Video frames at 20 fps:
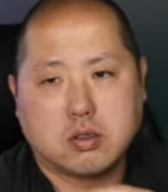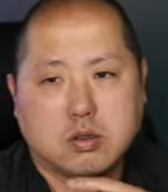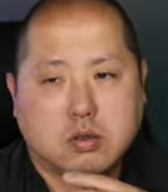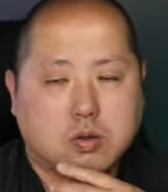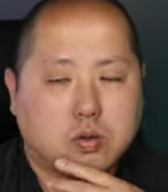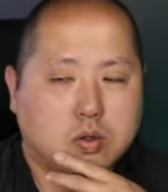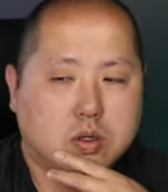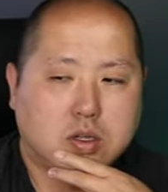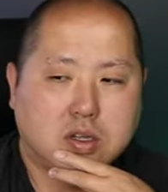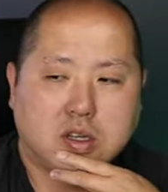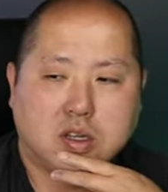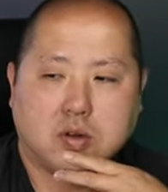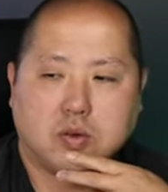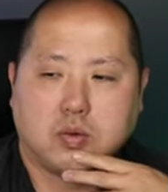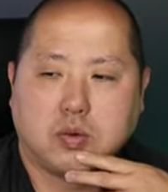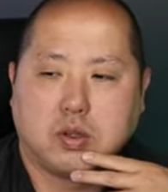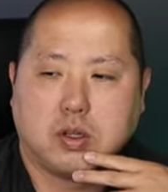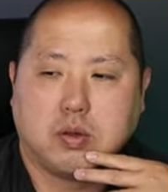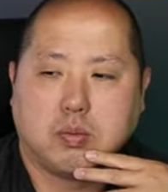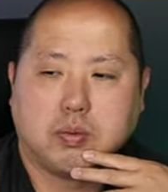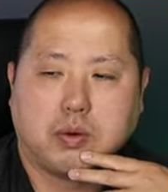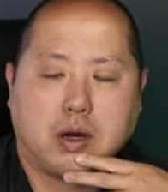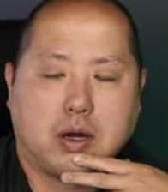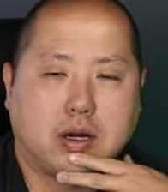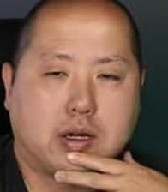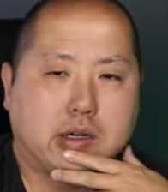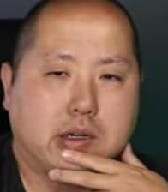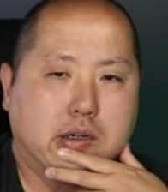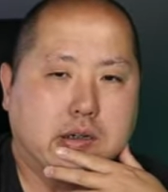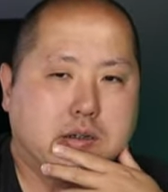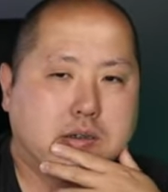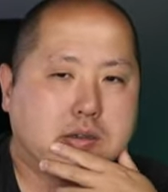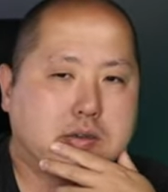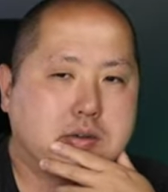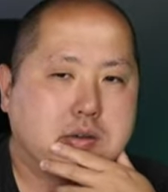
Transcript: Really, really bonkers.